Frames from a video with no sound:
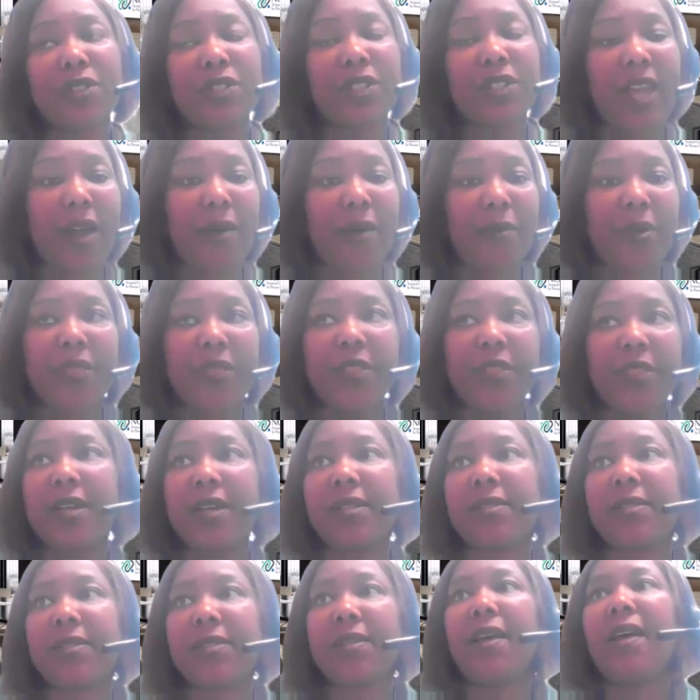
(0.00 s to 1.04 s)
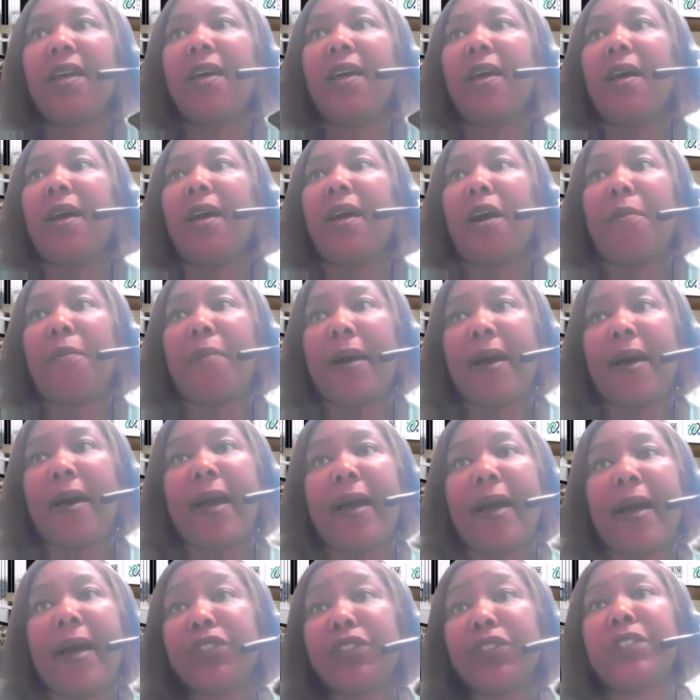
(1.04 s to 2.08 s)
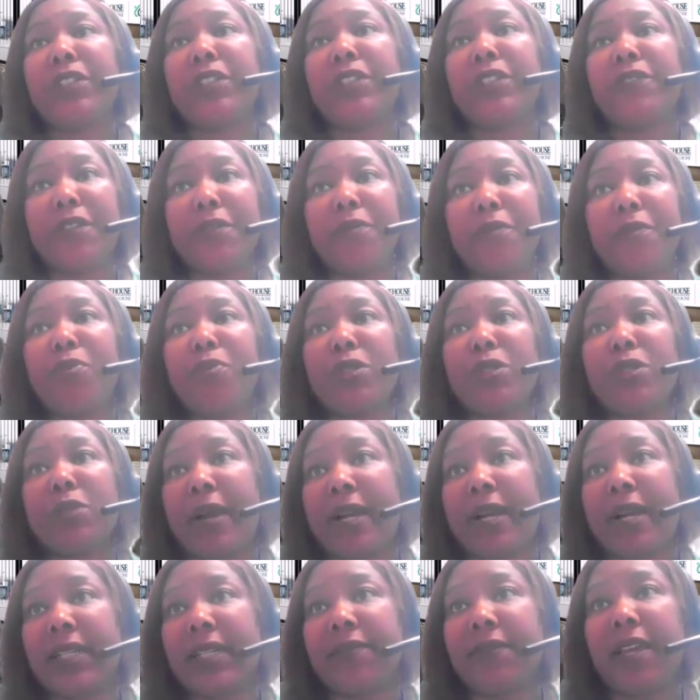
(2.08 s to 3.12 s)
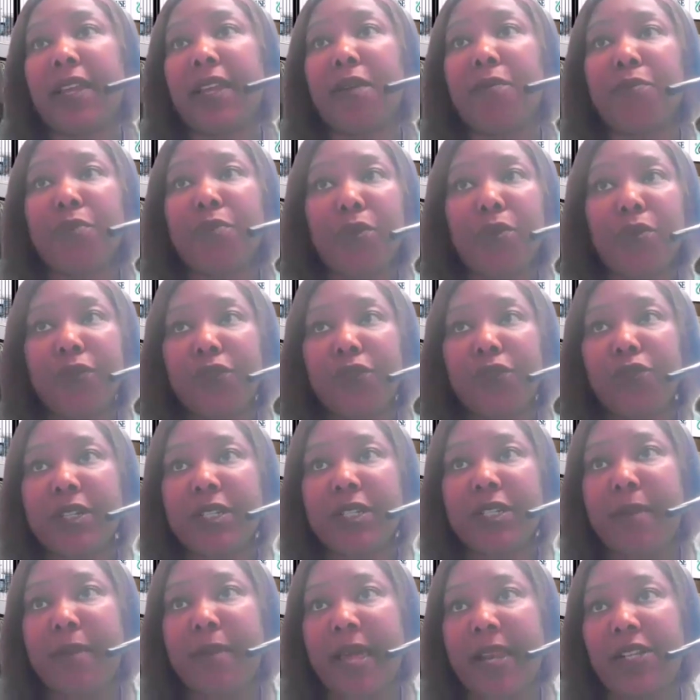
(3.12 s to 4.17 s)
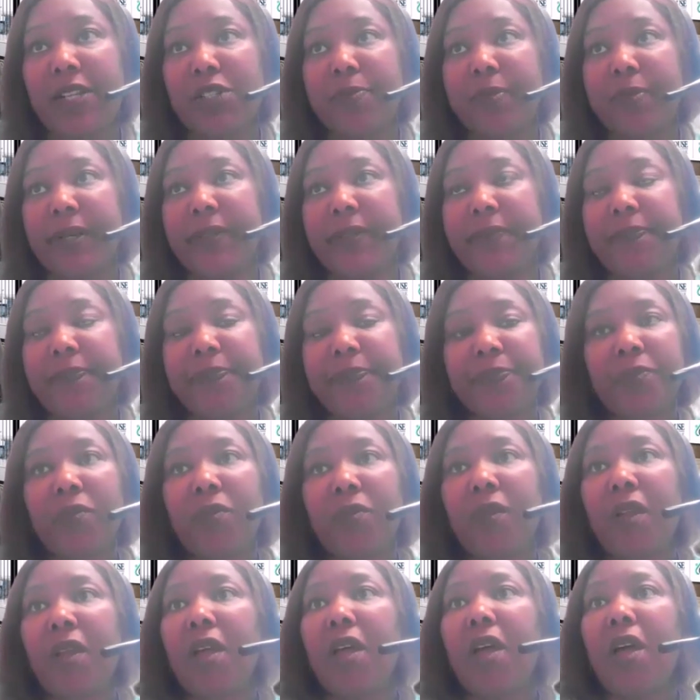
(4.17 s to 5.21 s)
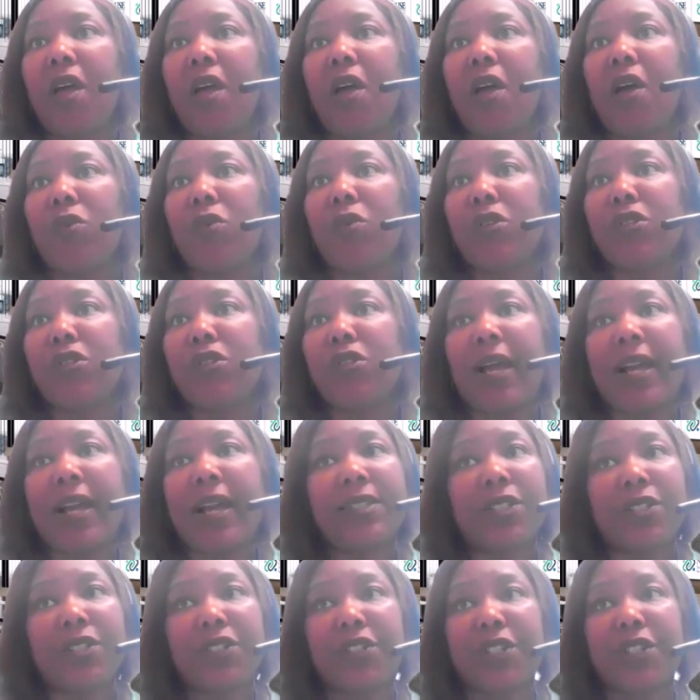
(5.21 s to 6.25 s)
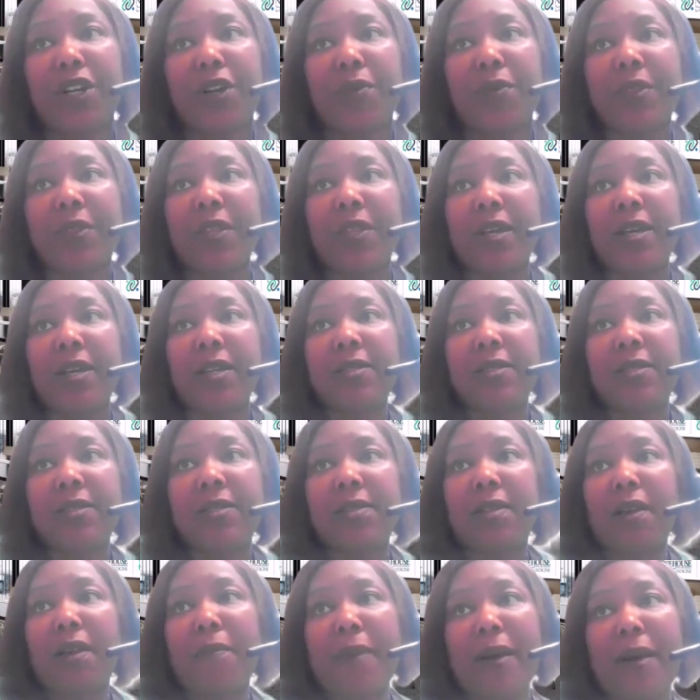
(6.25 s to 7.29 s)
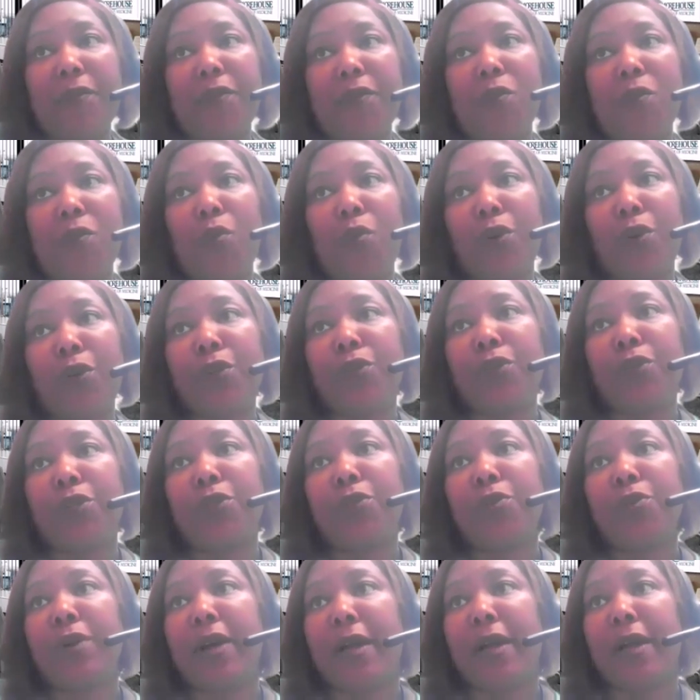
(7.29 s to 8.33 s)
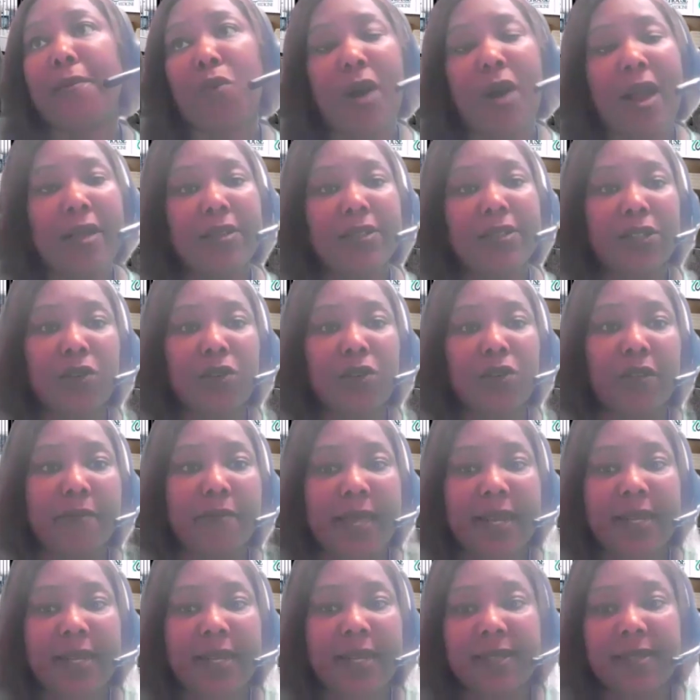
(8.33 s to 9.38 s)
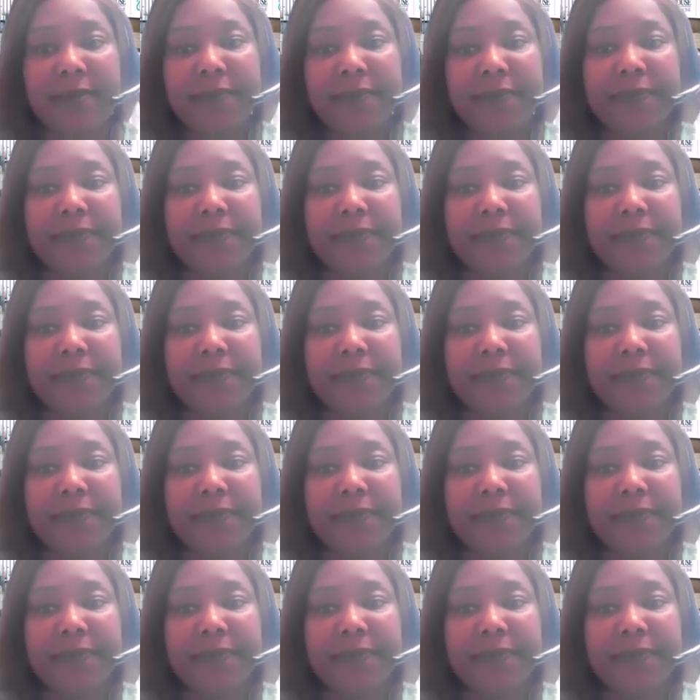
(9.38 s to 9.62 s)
chat with us about how shifting perspective can improve stress management. Would you like to share with us about the work you do at Morehouse School of Medicine?